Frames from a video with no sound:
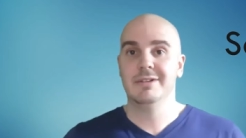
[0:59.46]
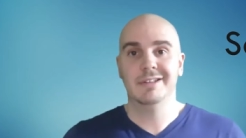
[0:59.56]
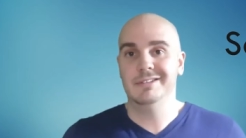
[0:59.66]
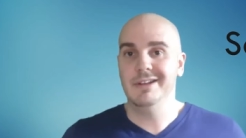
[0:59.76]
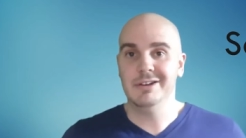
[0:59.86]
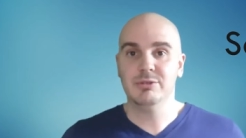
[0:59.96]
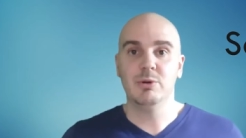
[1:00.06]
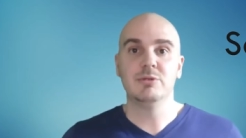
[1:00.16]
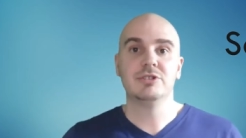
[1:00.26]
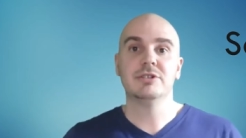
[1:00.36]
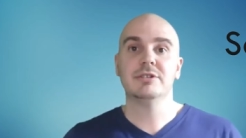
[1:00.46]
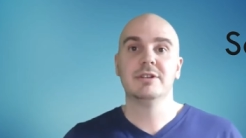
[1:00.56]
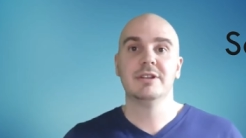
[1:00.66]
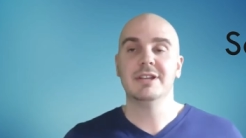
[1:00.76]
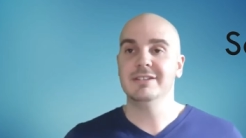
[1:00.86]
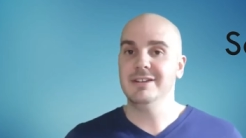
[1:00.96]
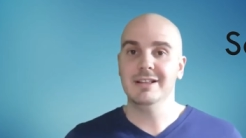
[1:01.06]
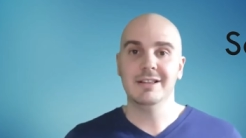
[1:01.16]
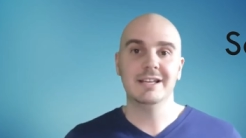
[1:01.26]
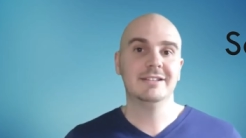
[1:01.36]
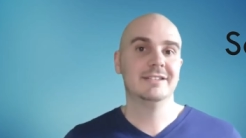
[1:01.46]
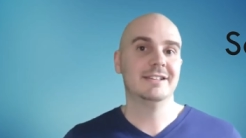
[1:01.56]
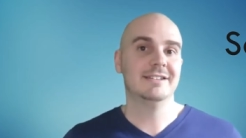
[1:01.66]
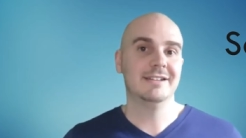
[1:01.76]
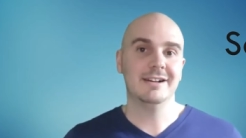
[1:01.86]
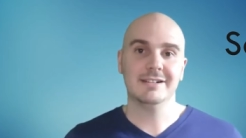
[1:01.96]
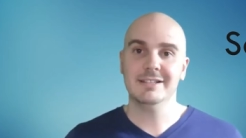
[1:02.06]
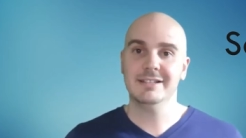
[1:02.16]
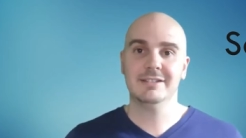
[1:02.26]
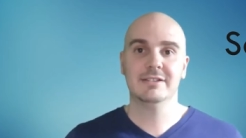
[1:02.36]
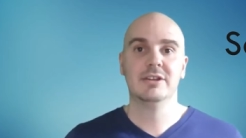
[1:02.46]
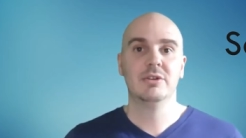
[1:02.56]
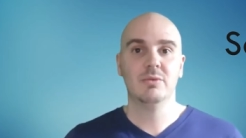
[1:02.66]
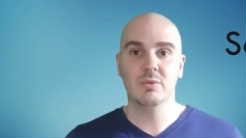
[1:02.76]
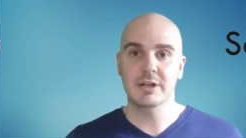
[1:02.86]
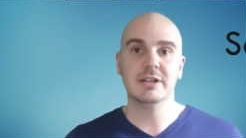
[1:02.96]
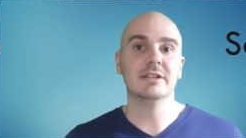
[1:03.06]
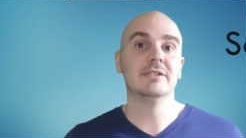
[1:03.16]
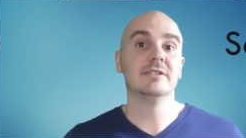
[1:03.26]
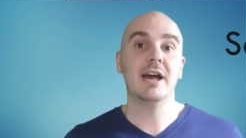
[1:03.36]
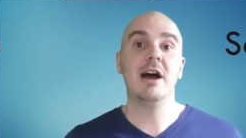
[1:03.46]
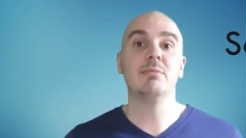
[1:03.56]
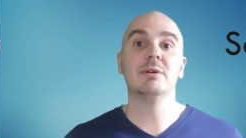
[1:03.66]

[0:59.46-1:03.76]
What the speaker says: It's not exposure, it's not likes, it's not clicks. What it is how